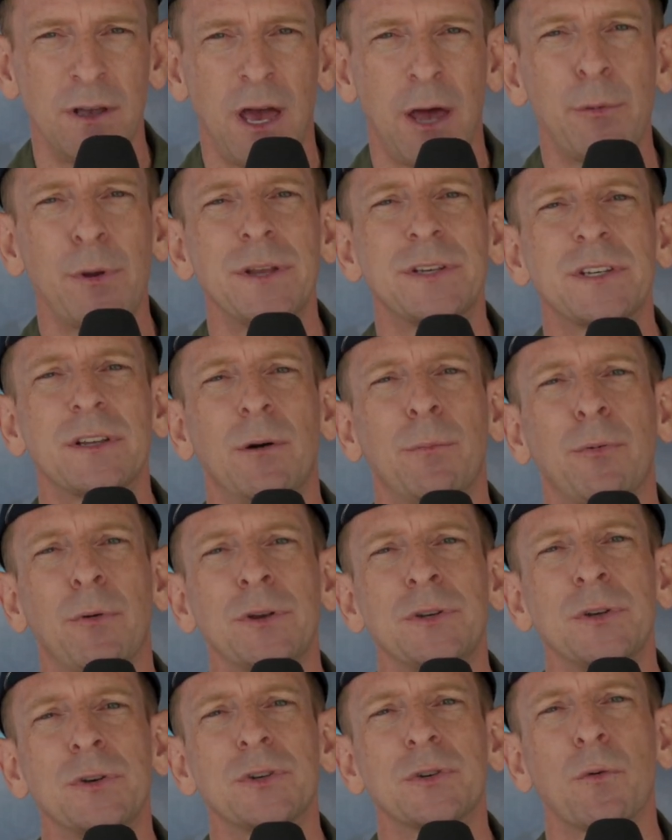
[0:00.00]
How do we help
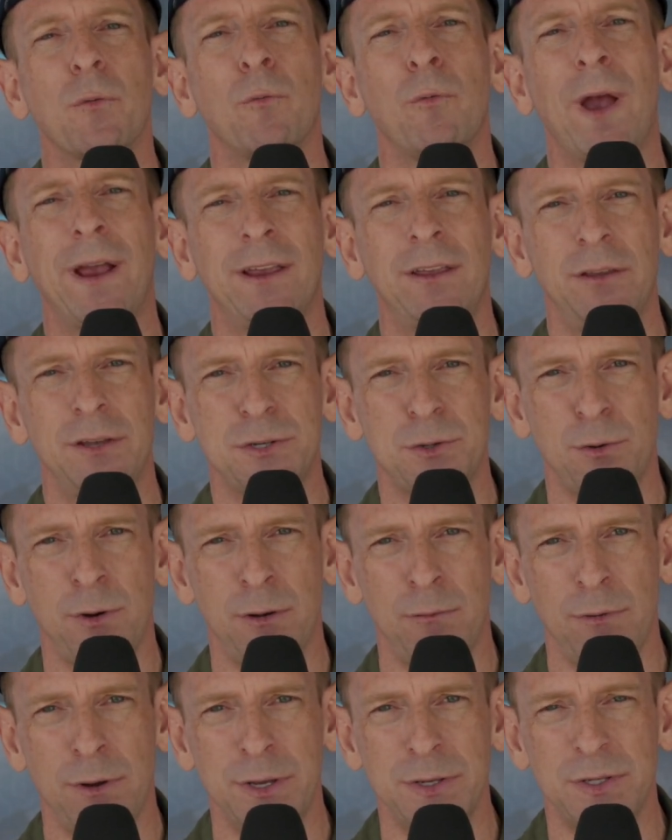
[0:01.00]
reduce
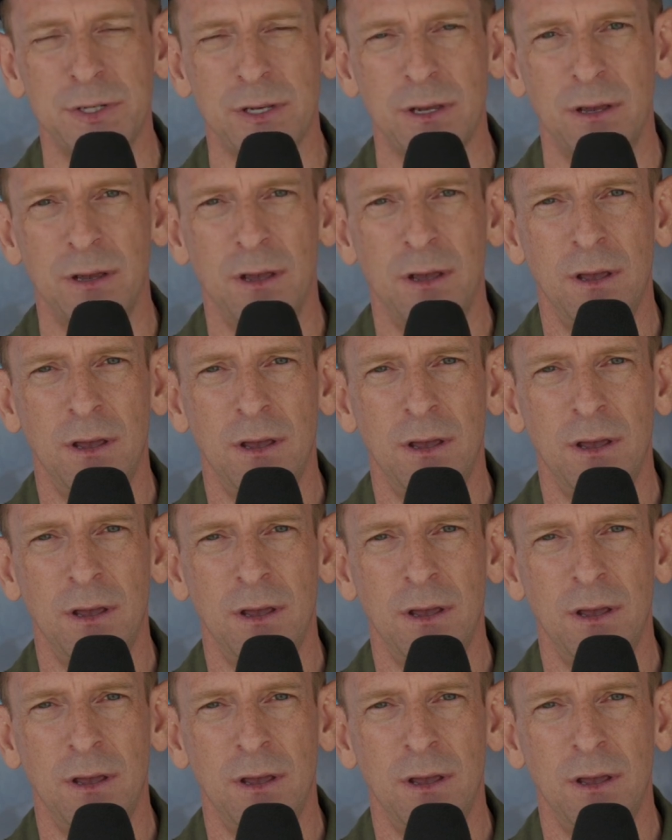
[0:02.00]
regulatory risk?